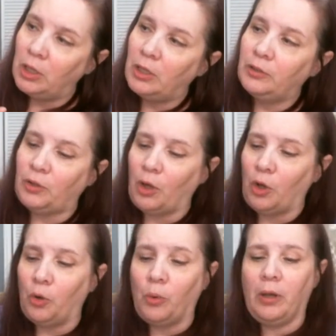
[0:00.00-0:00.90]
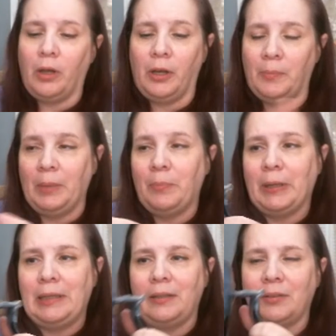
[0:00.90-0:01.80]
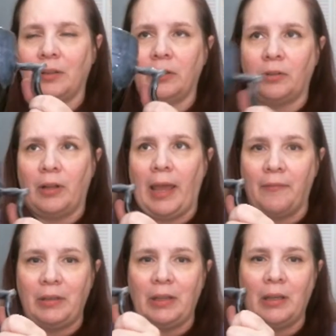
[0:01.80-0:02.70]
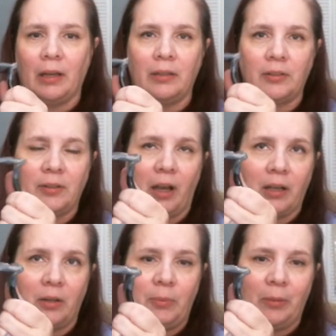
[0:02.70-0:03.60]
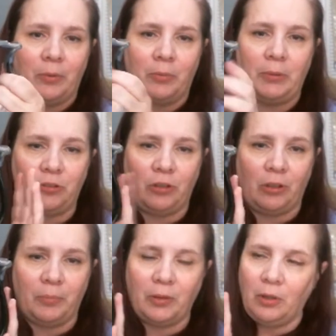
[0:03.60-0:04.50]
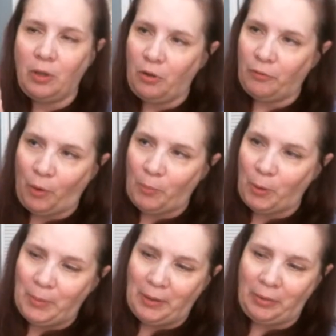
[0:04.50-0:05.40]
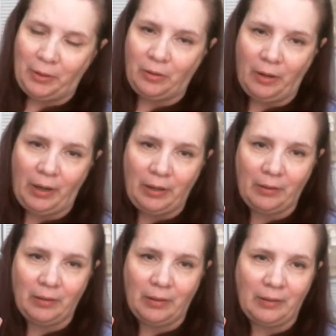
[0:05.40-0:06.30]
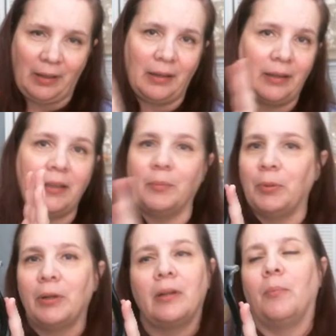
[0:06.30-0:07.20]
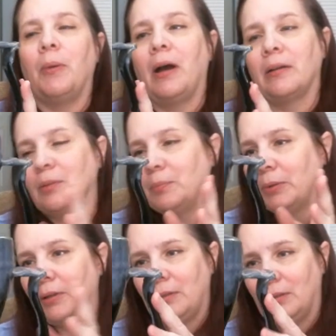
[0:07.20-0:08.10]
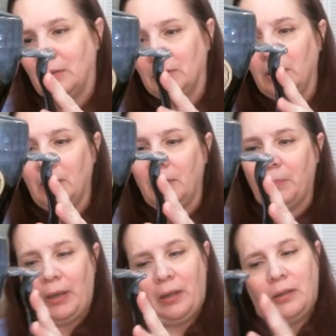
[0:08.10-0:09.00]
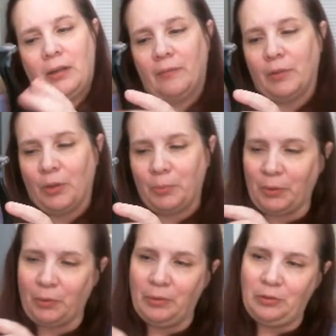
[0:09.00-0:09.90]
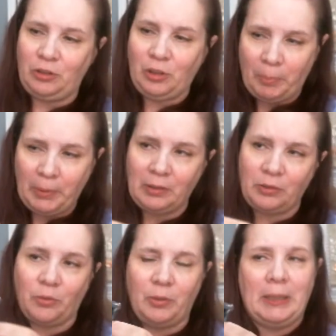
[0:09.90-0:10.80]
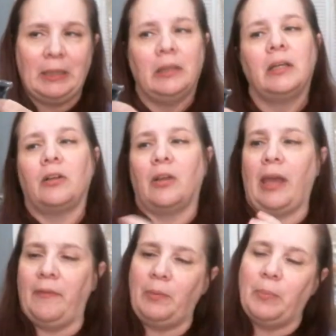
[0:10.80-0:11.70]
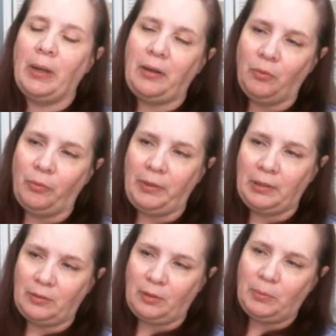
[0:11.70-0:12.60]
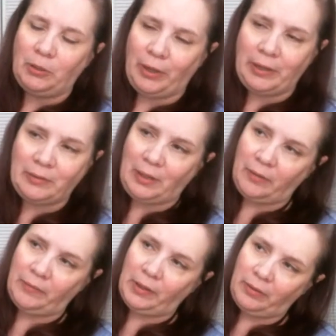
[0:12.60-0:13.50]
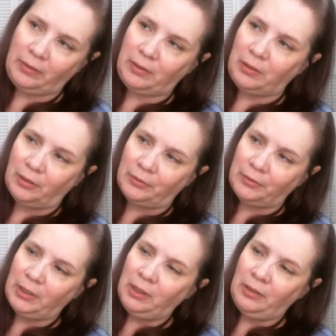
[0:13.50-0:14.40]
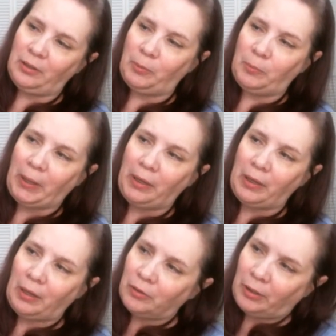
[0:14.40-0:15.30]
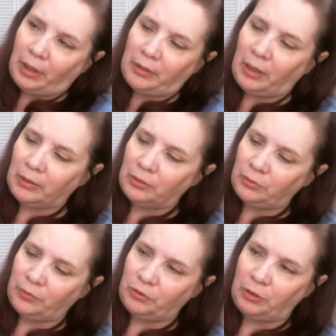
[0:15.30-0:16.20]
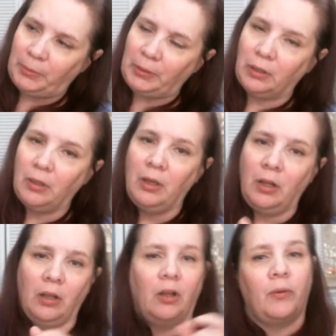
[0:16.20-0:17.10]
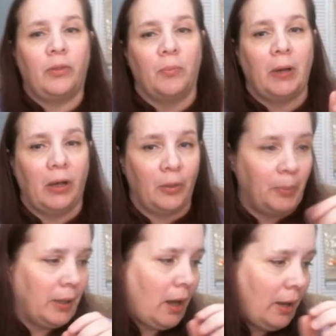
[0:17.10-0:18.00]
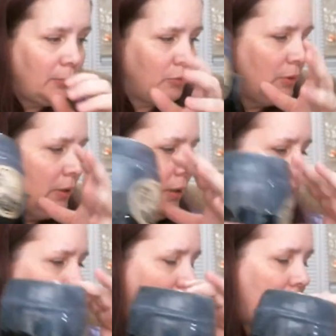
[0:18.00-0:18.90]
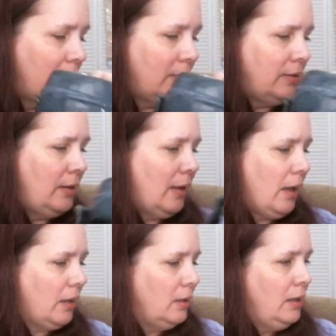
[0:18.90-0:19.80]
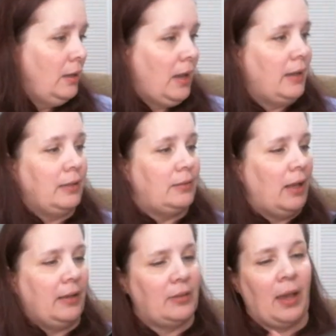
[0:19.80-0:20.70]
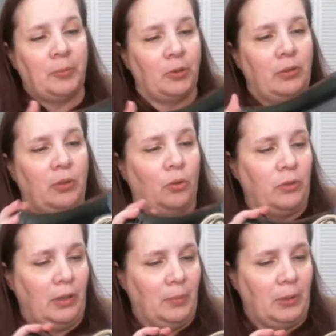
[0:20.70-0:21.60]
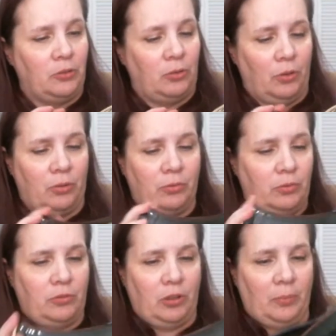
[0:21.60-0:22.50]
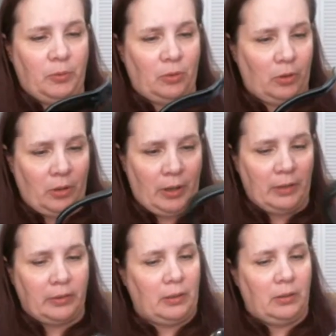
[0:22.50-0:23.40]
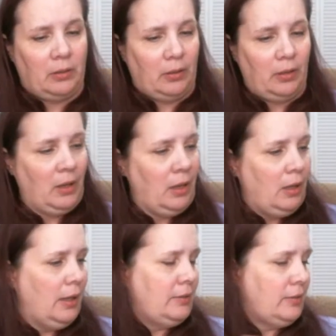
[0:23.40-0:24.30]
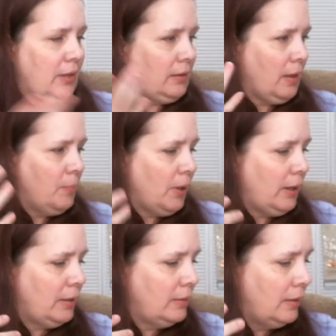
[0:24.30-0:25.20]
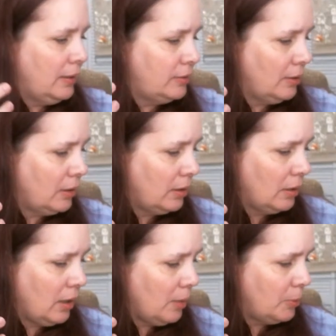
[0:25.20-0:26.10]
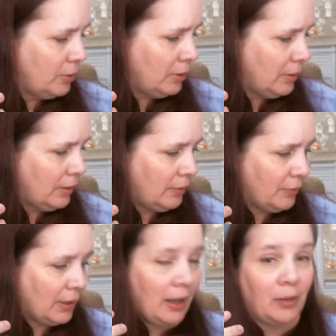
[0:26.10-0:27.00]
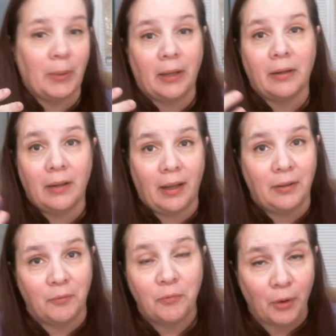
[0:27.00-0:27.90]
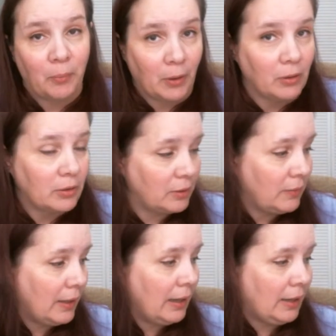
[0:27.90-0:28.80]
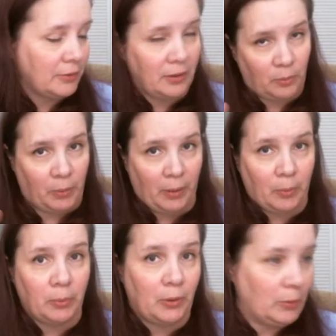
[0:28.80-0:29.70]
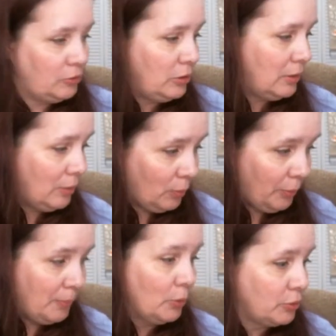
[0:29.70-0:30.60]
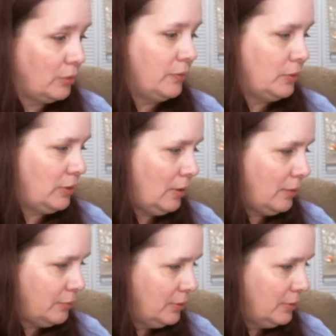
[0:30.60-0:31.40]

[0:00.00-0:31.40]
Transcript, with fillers: So, um, but it is a little heavy and it's not going to be able to be shipped FOMO method or anything like that. I can't put it in a box and put it in a padded envelope. So the shipping is going to be a little heavy, but I don't think it's going to be crazy heavy. I think, you know, they'll be paying eight or nine dollars for shipping along with the mug. But I was really excited to see that. And it has absolutely no damage, no chips or crazing or it's like they bought it and then they stuck it in a cupboard and then they forgot about it. And from the looks of that house, that's probably what she did with most of her stuff.